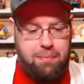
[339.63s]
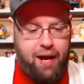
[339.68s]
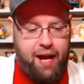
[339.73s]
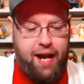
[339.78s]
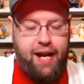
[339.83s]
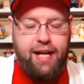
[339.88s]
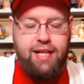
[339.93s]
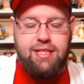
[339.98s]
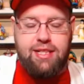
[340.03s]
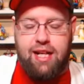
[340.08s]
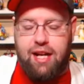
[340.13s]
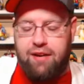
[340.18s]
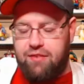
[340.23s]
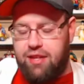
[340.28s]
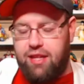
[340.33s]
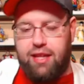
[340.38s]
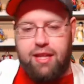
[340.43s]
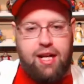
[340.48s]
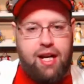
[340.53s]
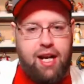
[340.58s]
bags and
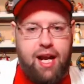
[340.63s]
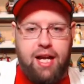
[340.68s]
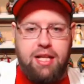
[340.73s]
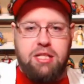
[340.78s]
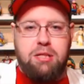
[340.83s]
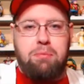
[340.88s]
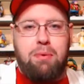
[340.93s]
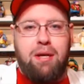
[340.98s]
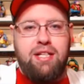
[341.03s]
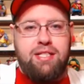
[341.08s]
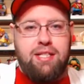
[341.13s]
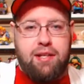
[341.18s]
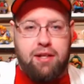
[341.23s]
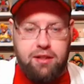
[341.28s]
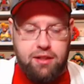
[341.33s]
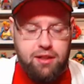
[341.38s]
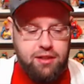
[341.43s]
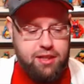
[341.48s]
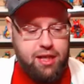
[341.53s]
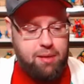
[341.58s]
everything that I had spaced out
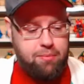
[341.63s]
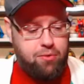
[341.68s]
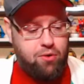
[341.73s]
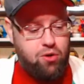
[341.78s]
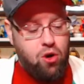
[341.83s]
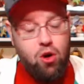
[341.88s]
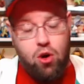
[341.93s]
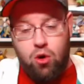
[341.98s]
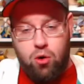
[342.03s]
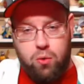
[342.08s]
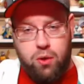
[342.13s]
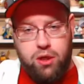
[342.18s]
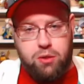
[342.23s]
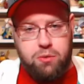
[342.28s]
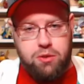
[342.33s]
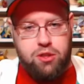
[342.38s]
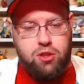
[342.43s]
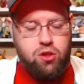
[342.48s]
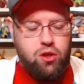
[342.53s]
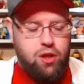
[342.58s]
on the table, which
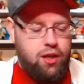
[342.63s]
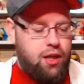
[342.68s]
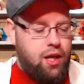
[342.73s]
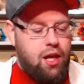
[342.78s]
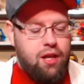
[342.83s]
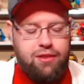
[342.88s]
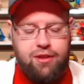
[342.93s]
was good.